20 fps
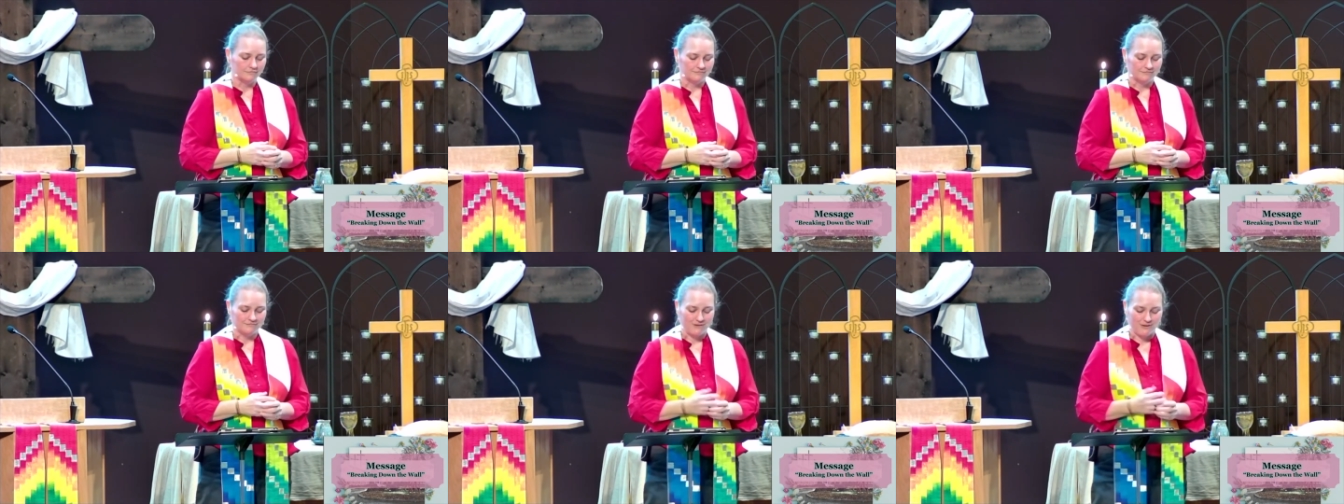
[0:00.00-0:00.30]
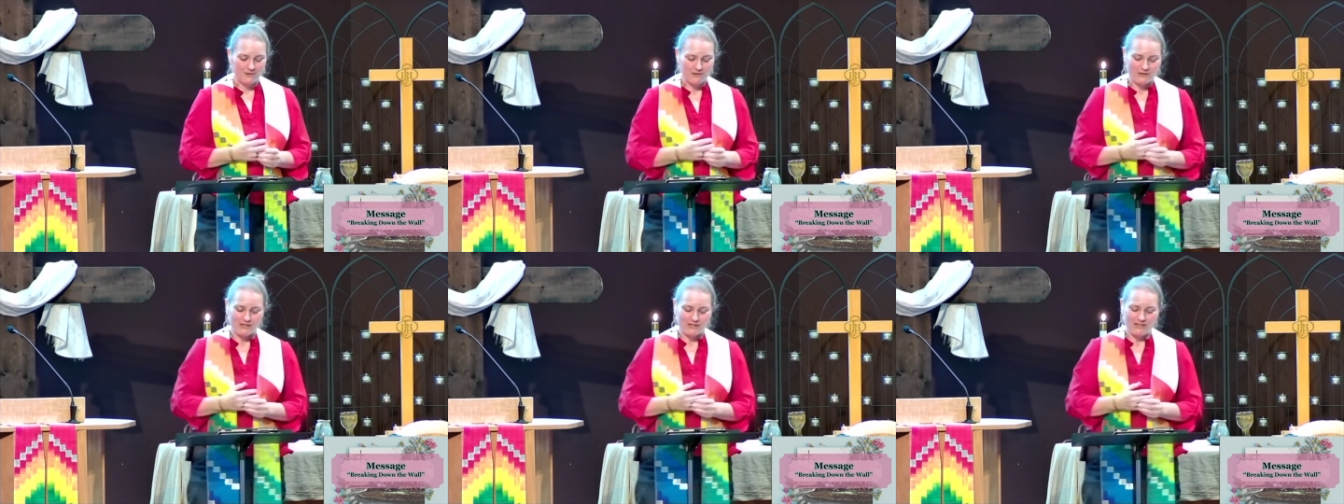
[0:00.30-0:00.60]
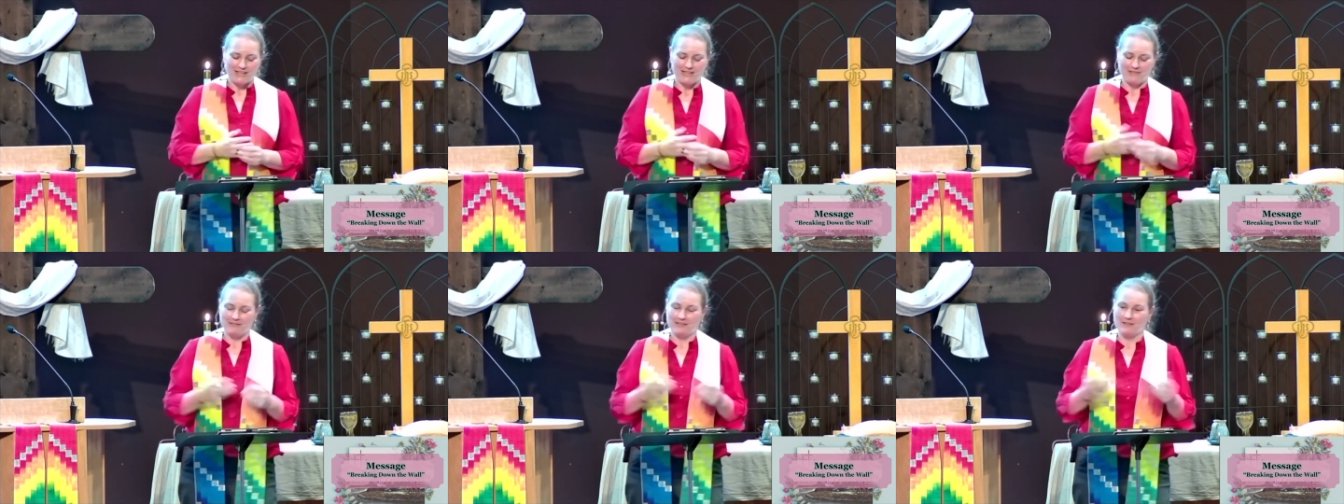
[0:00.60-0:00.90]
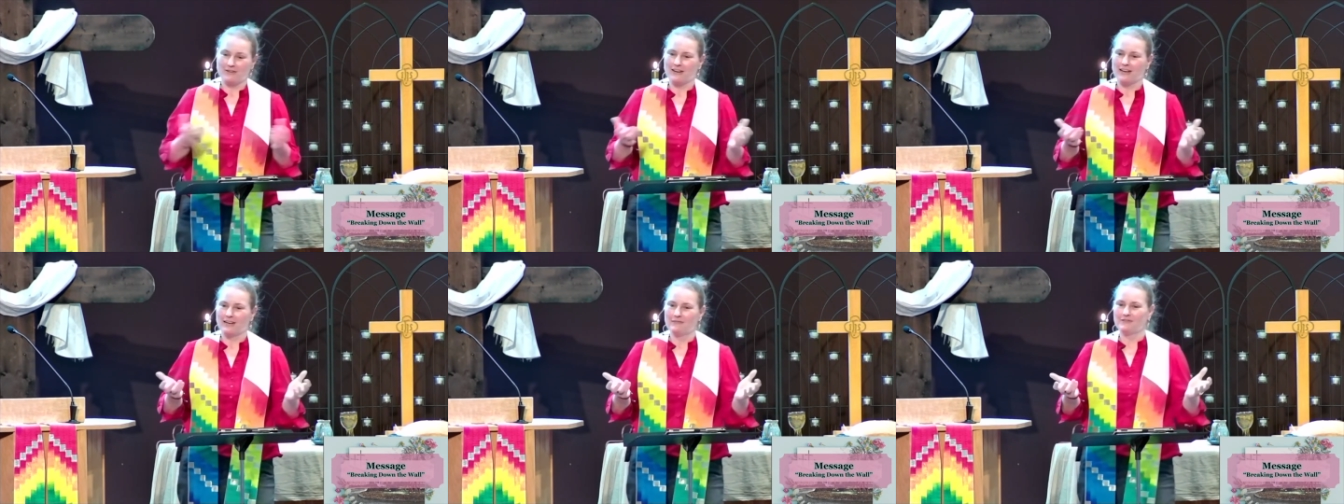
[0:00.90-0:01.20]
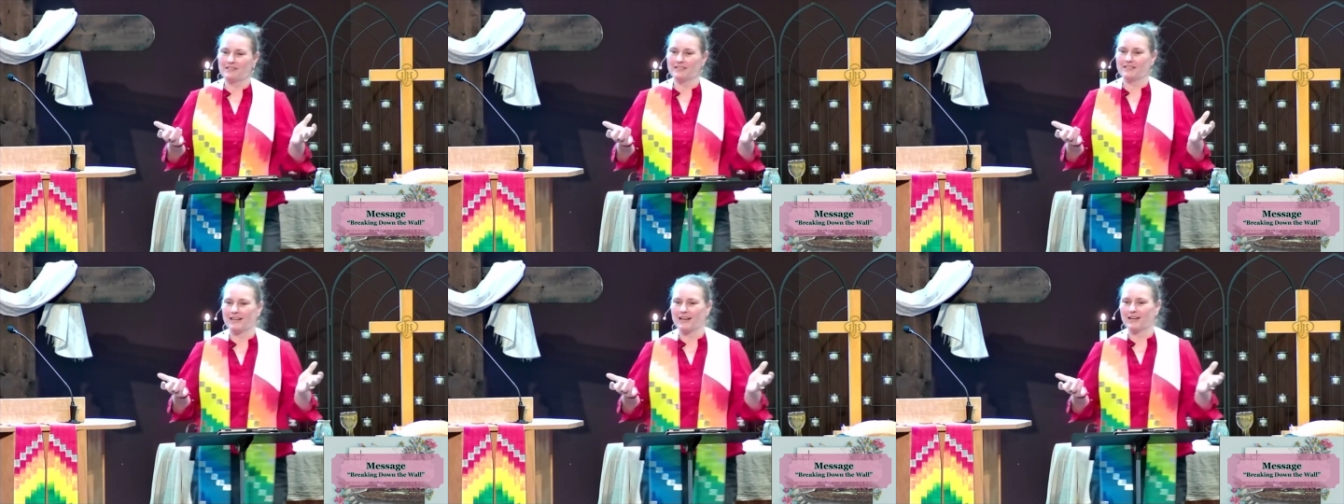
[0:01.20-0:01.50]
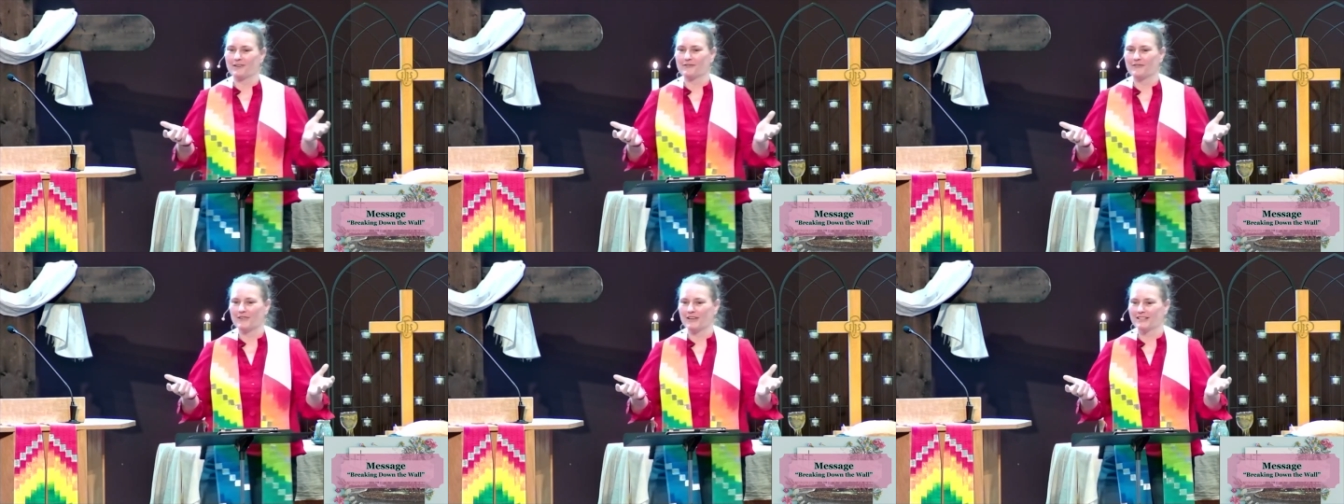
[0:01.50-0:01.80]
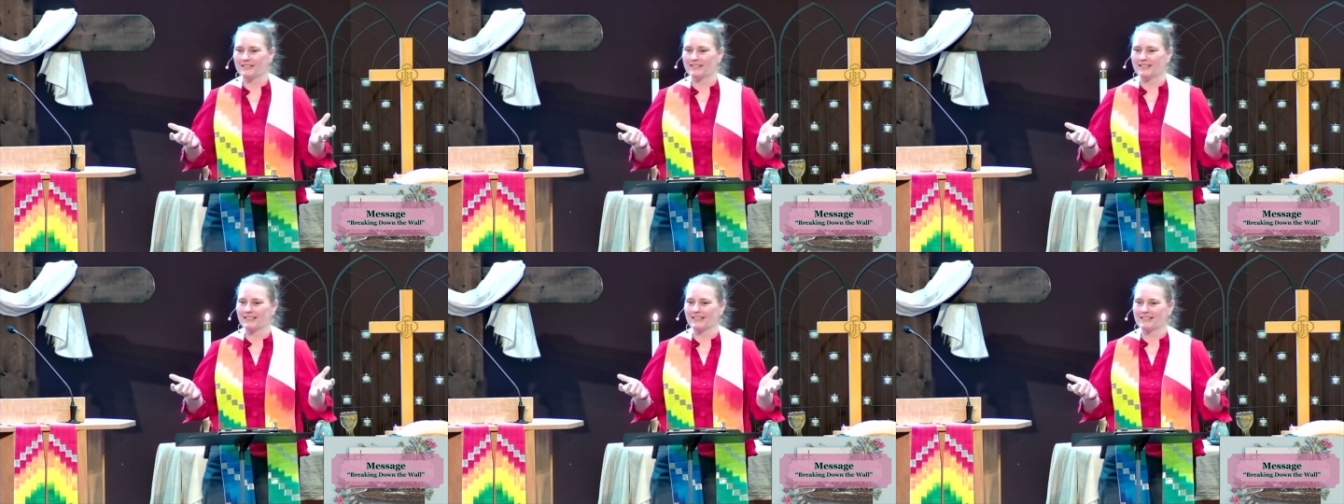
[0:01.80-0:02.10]
Aren't you glad we don't have to
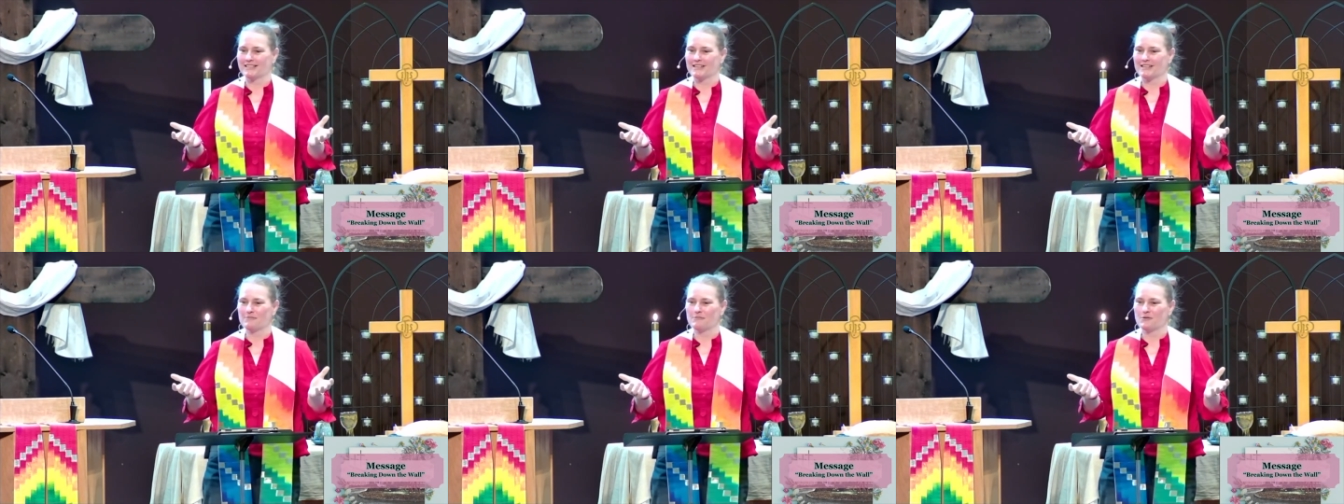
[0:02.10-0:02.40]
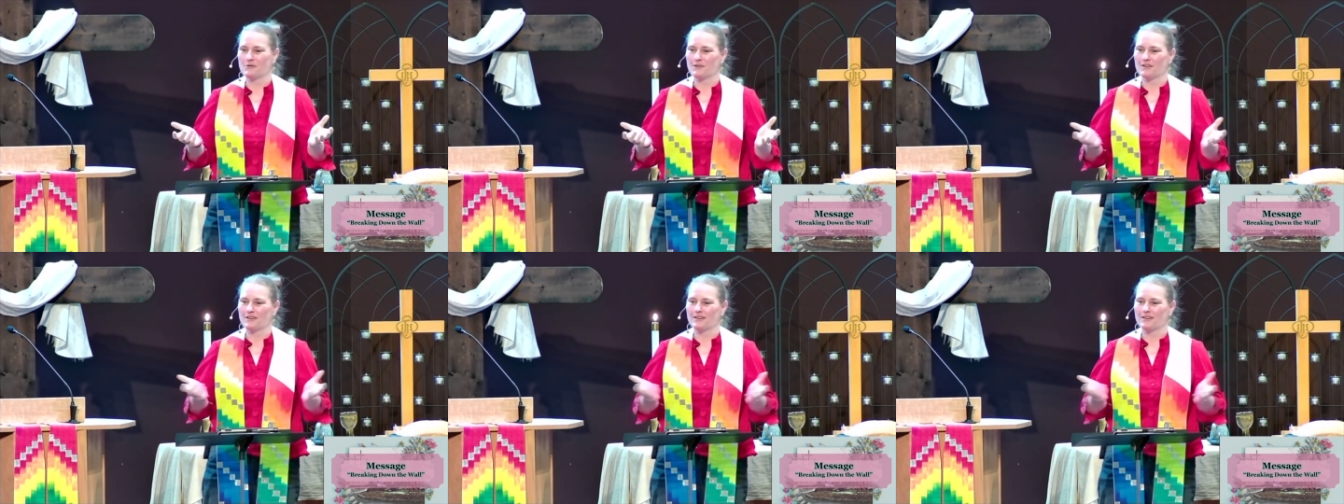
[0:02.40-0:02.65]
sacrifice things anymore?